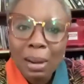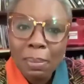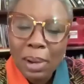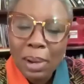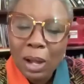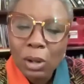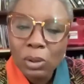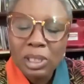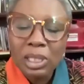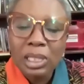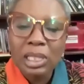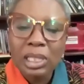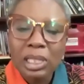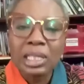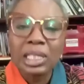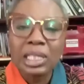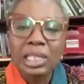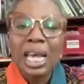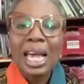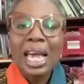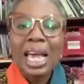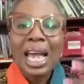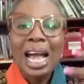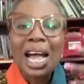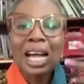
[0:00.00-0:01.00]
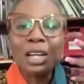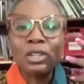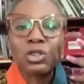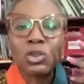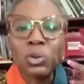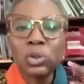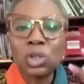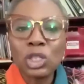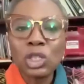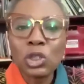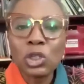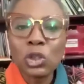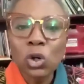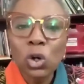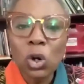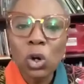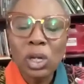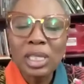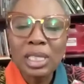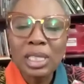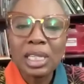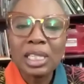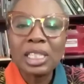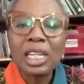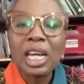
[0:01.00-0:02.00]
about it and to
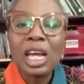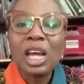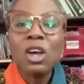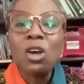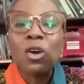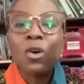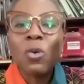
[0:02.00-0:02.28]
discuss it.